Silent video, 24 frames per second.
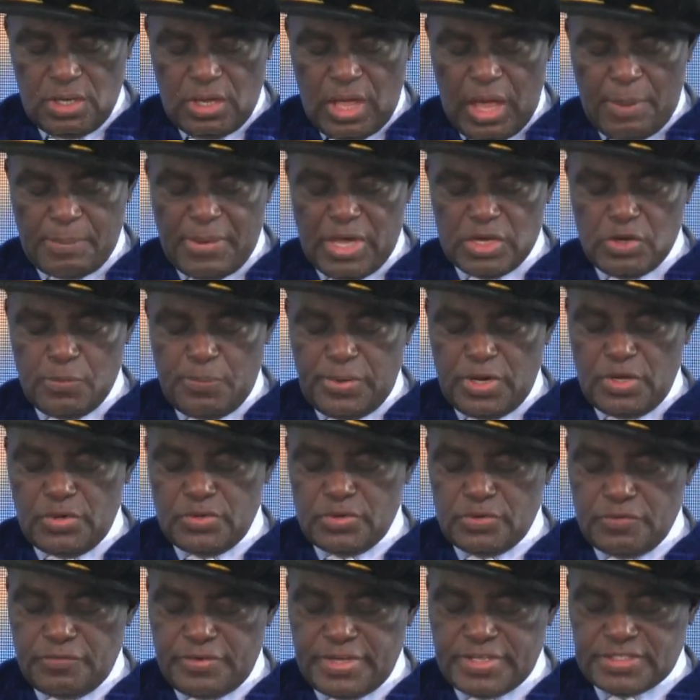Ahmadu Bello
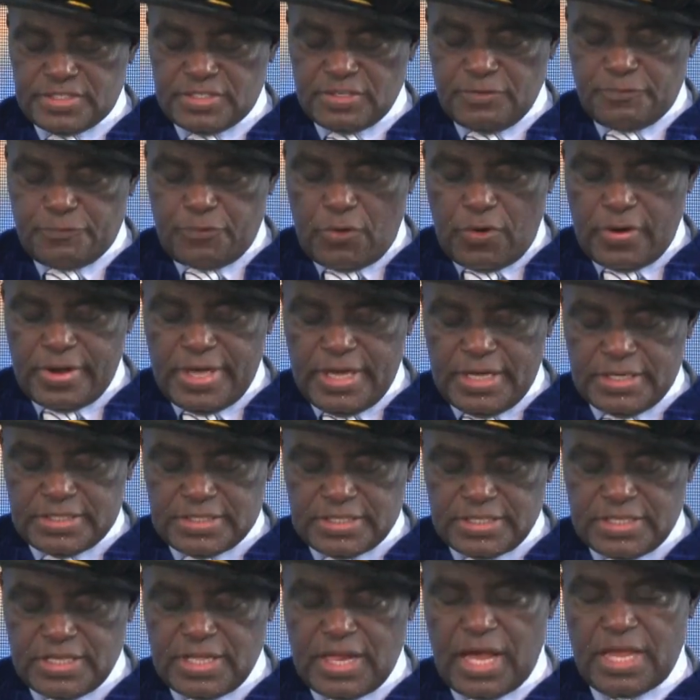University,
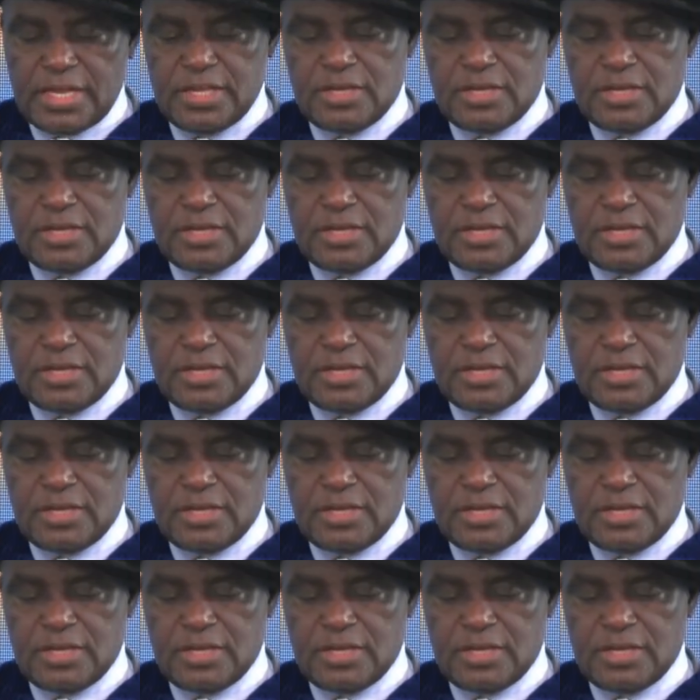480, and